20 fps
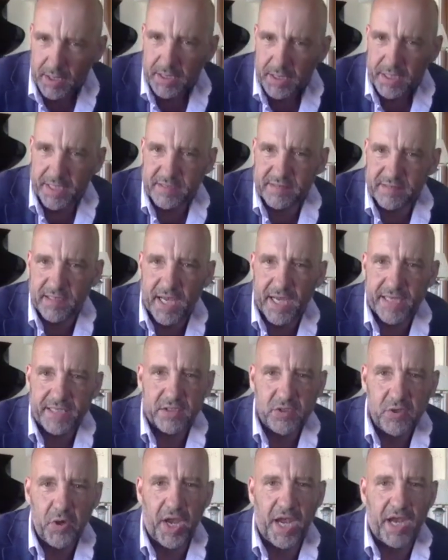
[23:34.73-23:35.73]
It's like
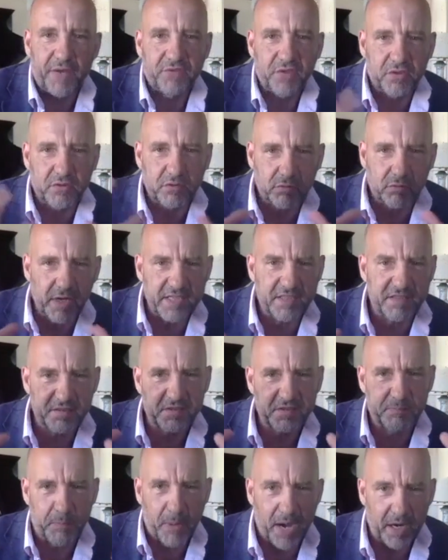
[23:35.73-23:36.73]
you have the
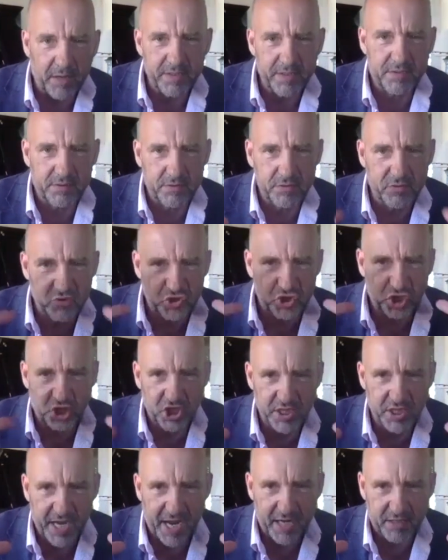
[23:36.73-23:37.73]
greatest baritone G
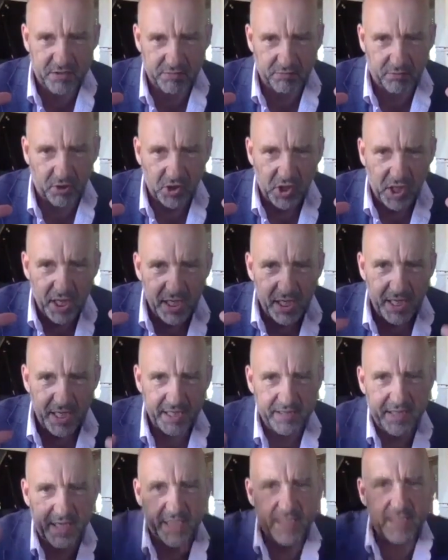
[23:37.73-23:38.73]
natural, and
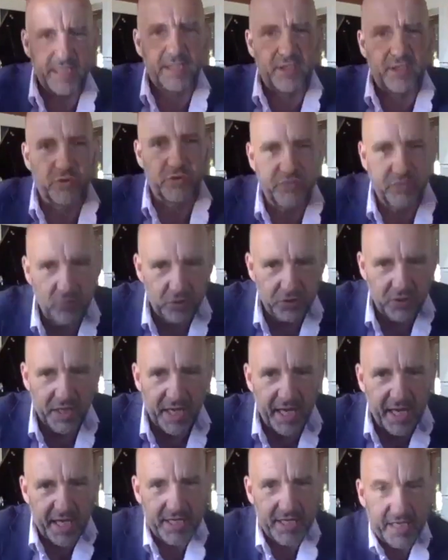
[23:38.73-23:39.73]
then it goes to an
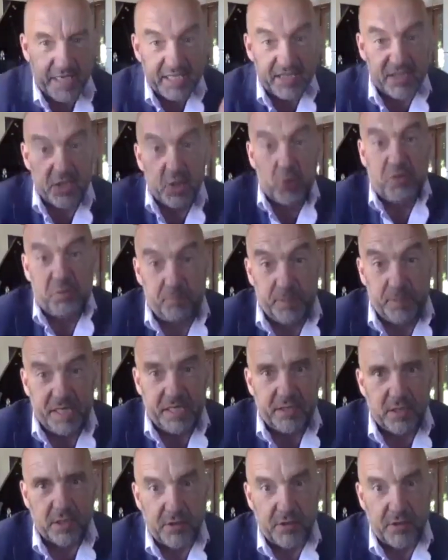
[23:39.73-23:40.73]
A, it goes
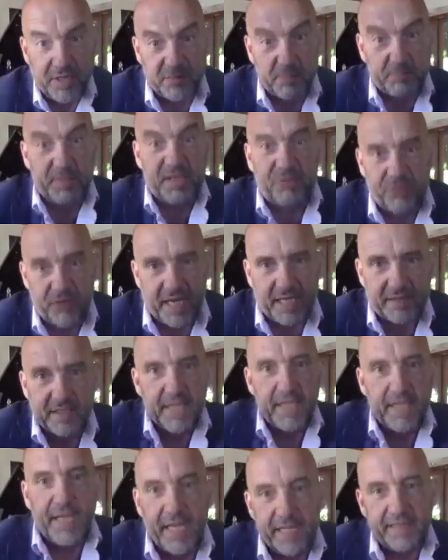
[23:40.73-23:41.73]
bigger, it gets B flat,
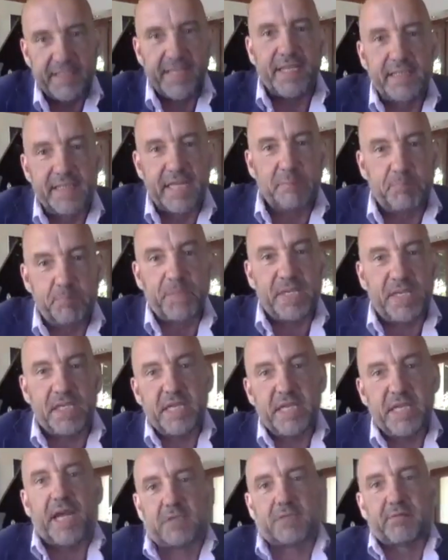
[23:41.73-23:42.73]
and then that B
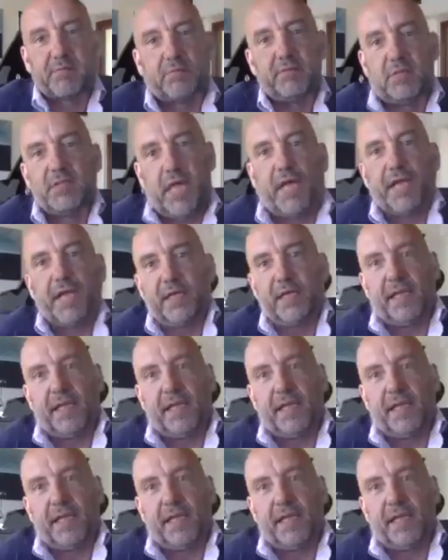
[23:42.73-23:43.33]
natural, like